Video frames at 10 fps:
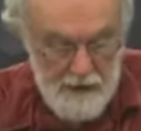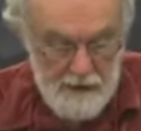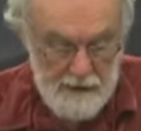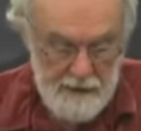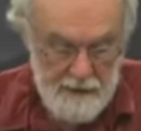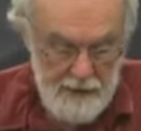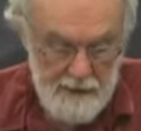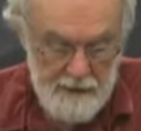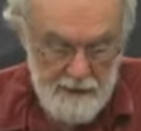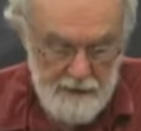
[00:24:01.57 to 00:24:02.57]
but
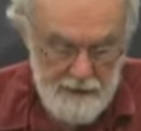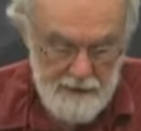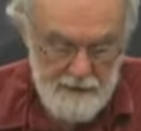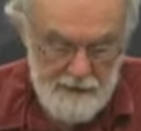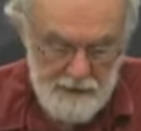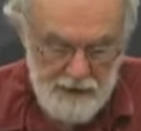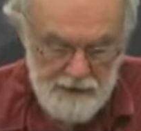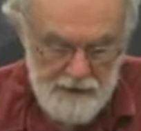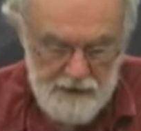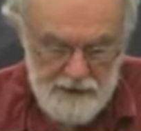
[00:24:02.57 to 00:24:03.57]
then this
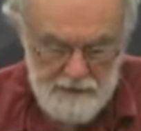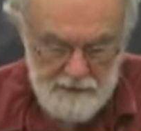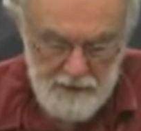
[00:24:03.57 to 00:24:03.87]
question is,